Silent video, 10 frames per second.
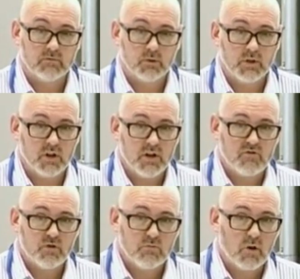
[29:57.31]
doing
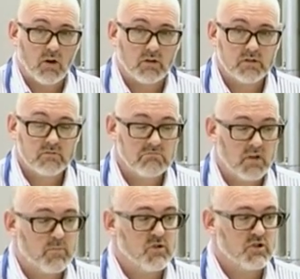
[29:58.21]
nerve root blocks,
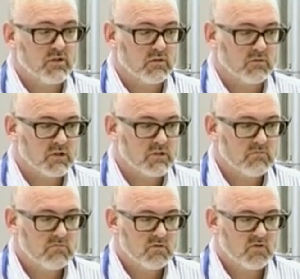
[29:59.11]
epidurals,
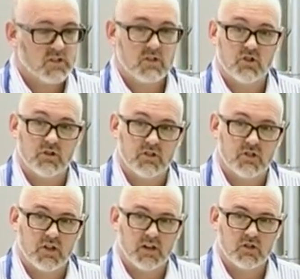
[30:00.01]
facet joint
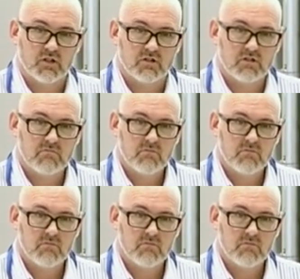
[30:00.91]
injections.